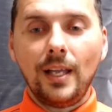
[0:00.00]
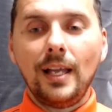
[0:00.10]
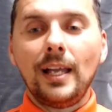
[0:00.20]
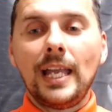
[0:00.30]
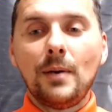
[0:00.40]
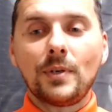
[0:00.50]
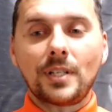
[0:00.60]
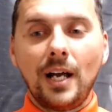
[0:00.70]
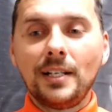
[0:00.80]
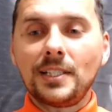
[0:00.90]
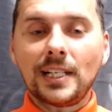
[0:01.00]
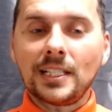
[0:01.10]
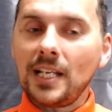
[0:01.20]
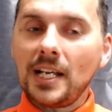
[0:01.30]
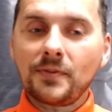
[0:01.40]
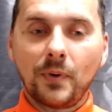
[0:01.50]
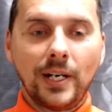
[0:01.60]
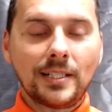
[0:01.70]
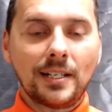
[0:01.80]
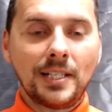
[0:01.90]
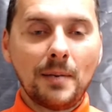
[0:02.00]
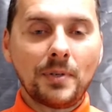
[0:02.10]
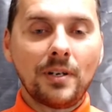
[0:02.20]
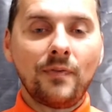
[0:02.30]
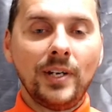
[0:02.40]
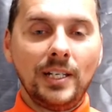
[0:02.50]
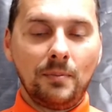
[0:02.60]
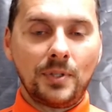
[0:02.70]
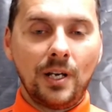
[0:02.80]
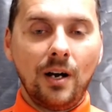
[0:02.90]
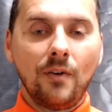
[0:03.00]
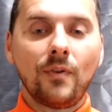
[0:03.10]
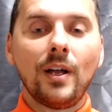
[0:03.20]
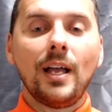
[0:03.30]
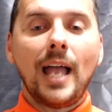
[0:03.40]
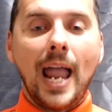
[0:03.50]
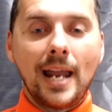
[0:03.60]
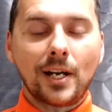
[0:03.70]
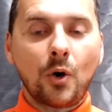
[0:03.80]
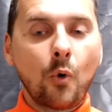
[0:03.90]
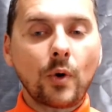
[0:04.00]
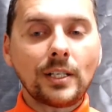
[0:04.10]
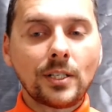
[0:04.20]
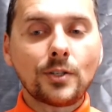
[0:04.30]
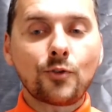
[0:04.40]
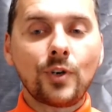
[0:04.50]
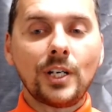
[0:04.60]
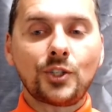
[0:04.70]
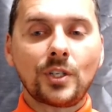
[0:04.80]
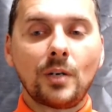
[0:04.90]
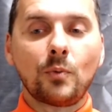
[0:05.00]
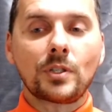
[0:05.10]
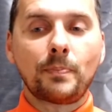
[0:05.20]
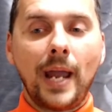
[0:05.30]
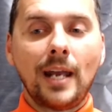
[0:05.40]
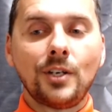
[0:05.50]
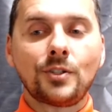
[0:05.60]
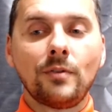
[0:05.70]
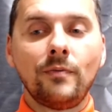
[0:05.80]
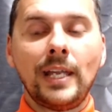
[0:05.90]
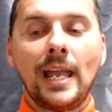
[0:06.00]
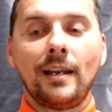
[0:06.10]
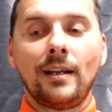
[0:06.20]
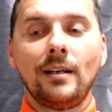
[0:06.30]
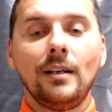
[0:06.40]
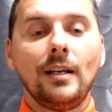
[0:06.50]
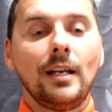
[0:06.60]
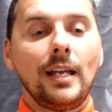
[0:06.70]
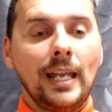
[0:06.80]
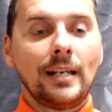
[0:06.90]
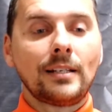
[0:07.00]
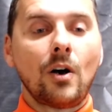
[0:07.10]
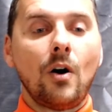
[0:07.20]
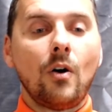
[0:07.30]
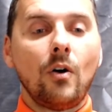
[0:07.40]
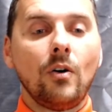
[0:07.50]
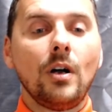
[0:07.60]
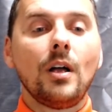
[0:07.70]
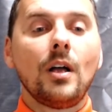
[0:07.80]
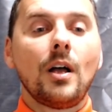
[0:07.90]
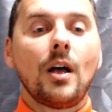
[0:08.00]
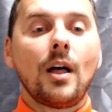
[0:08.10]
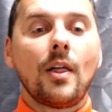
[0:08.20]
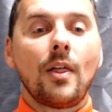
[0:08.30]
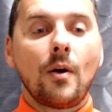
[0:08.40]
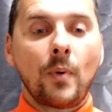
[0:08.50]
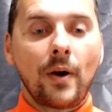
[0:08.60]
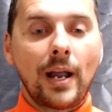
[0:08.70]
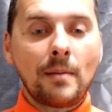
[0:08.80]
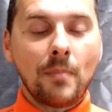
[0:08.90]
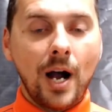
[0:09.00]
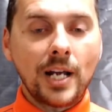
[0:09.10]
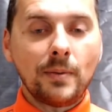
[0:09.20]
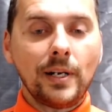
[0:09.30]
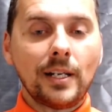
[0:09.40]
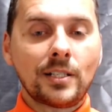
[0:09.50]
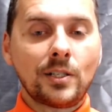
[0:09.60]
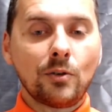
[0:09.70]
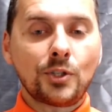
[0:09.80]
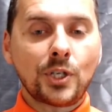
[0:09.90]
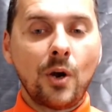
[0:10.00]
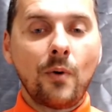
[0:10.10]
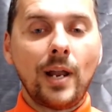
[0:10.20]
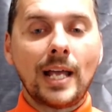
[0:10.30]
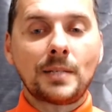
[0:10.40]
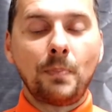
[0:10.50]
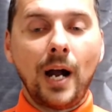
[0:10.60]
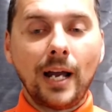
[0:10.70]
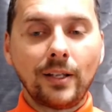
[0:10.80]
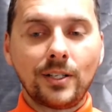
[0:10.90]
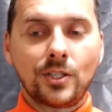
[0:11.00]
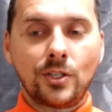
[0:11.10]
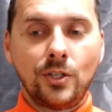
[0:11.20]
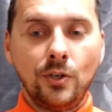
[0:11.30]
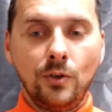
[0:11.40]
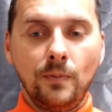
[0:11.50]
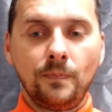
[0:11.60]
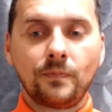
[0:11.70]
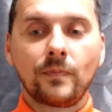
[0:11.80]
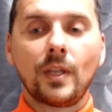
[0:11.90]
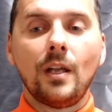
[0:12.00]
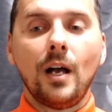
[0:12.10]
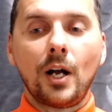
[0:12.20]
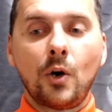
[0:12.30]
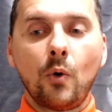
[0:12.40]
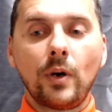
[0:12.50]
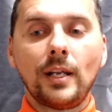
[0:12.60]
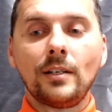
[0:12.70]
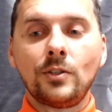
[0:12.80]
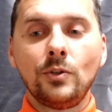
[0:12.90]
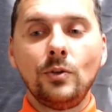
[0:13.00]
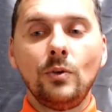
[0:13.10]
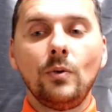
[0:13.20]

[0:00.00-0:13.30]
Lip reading: He was unsuccessful in his attempt to defend himself, and according to tradition was banished to Vienna in Gaul, where a monument is still shown as Pilate's tomb. According to